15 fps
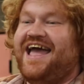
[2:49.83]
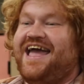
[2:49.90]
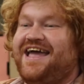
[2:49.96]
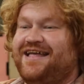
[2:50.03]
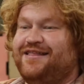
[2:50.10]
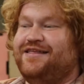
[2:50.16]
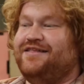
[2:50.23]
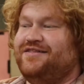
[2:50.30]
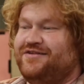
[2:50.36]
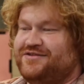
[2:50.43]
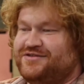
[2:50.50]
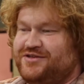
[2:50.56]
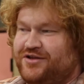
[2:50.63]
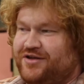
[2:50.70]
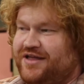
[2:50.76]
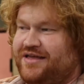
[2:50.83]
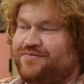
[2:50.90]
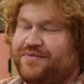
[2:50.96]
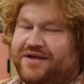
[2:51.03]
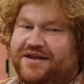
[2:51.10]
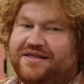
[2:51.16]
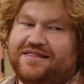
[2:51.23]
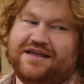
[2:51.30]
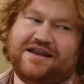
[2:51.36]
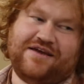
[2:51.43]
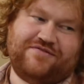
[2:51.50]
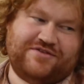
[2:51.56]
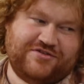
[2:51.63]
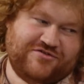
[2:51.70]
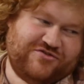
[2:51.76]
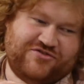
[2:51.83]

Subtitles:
And then there's, like money, they'd have to